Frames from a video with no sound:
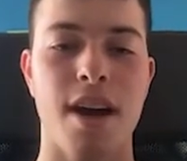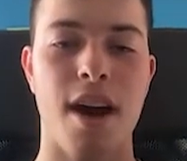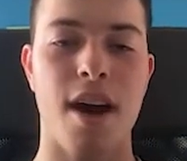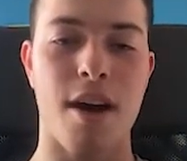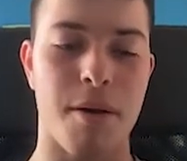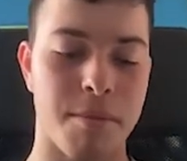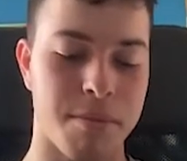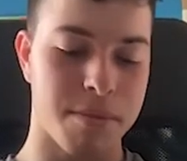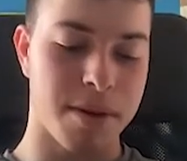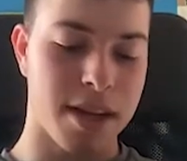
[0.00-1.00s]

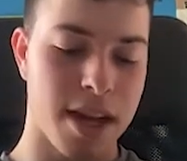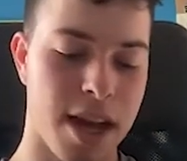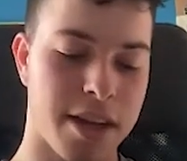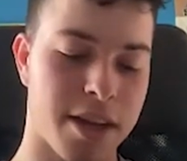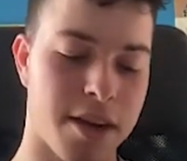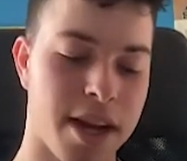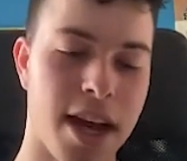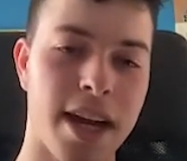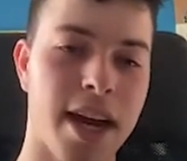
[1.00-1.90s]
And I